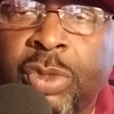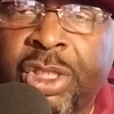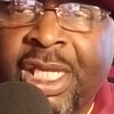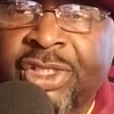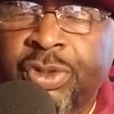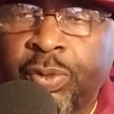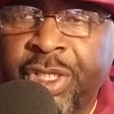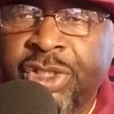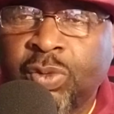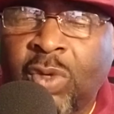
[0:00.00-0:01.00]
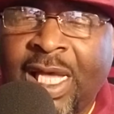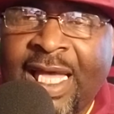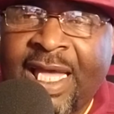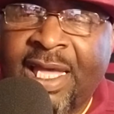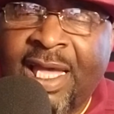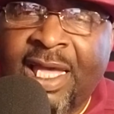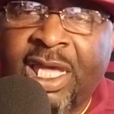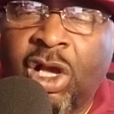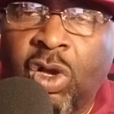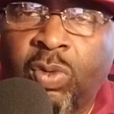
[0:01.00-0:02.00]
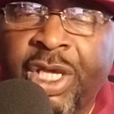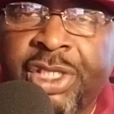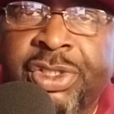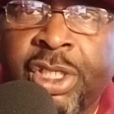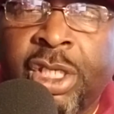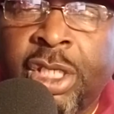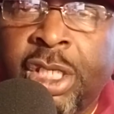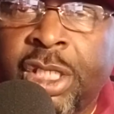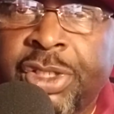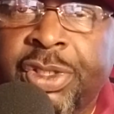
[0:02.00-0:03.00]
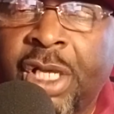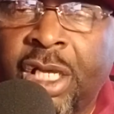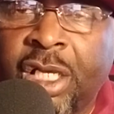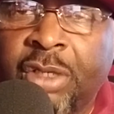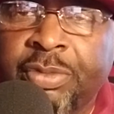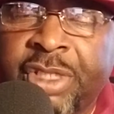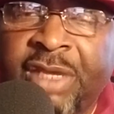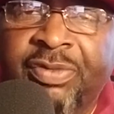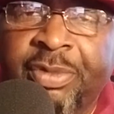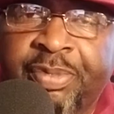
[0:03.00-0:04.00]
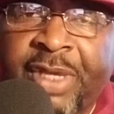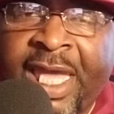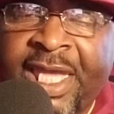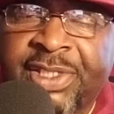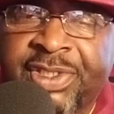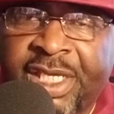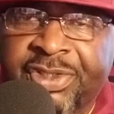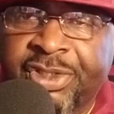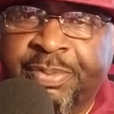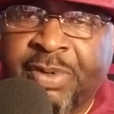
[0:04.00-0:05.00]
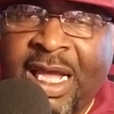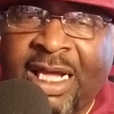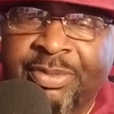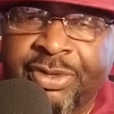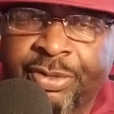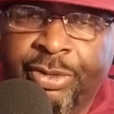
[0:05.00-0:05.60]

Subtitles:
And that's the reason why I always give the ancestors props.